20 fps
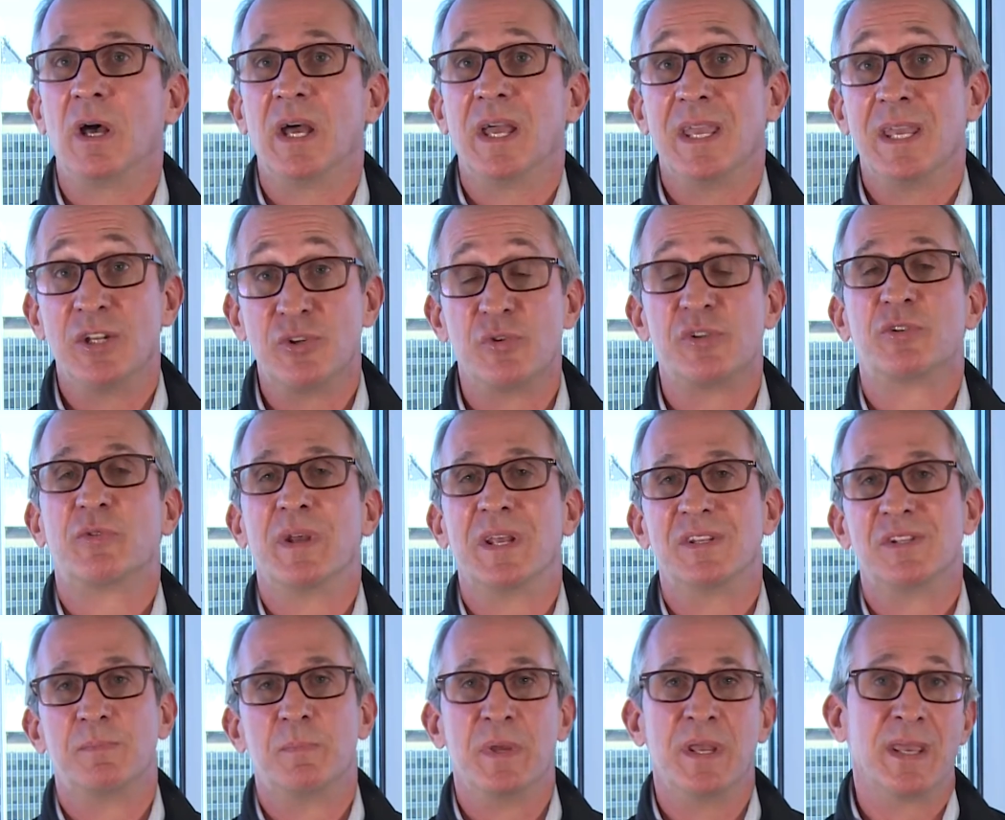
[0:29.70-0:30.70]
interest
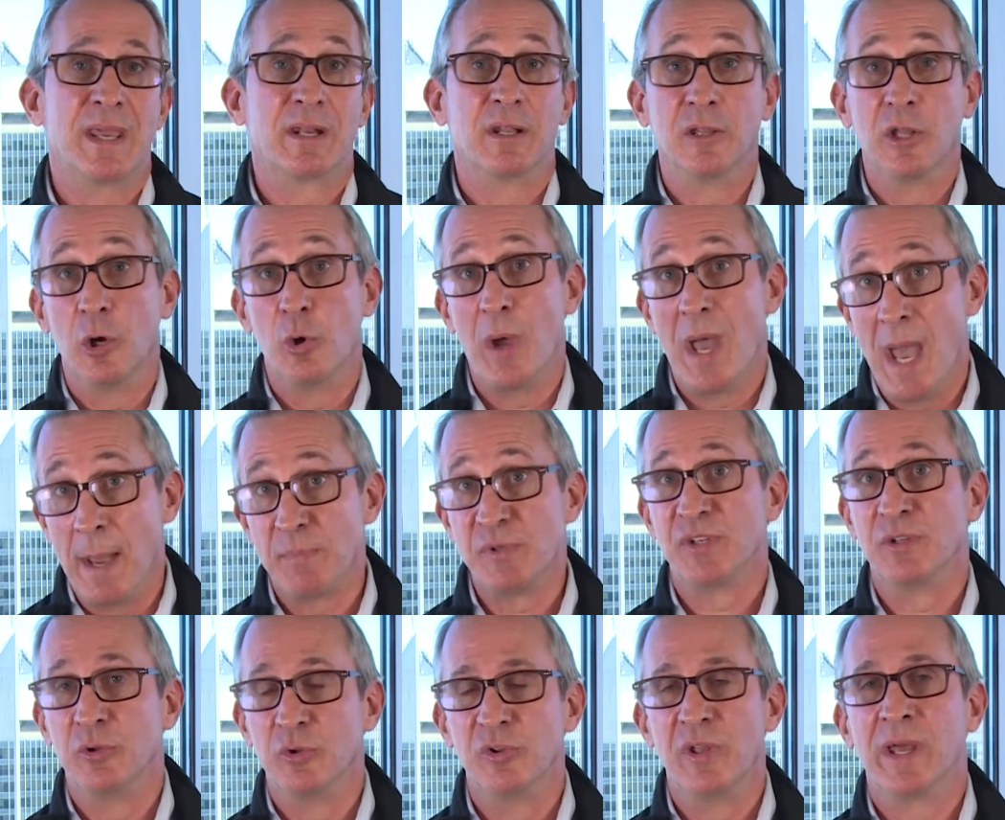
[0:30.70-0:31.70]
rates being at a low
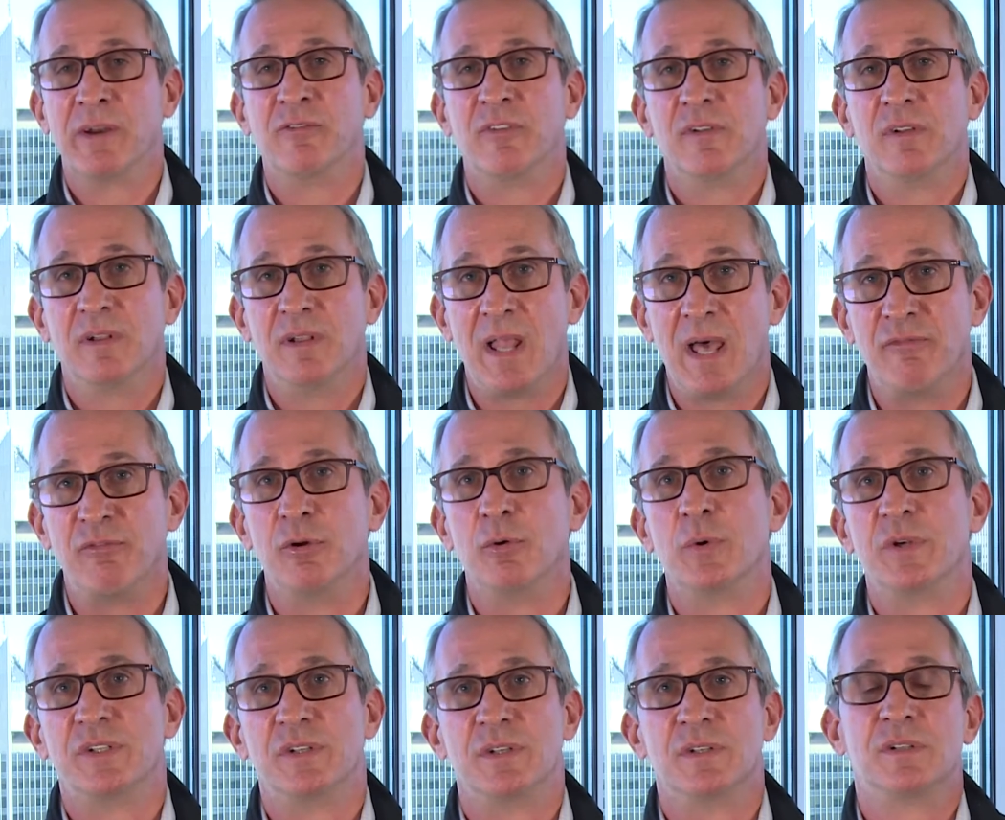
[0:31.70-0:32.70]
absolute level,
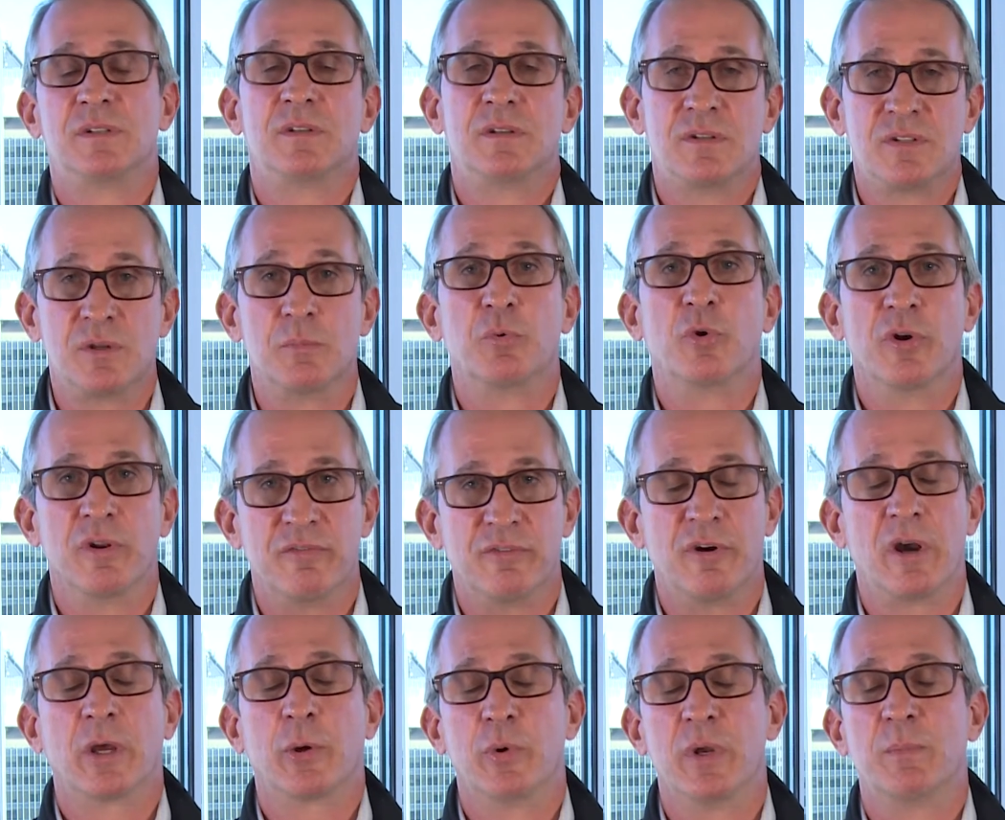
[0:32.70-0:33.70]
which is supportive for
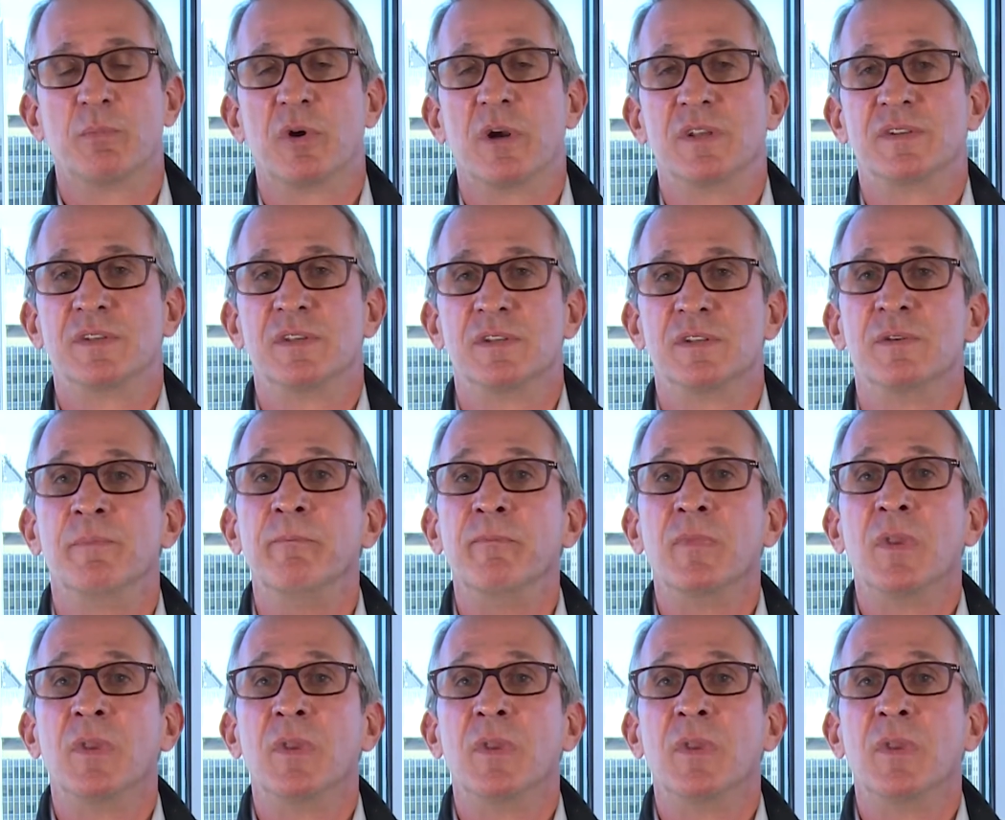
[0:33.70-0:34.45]
equity prices.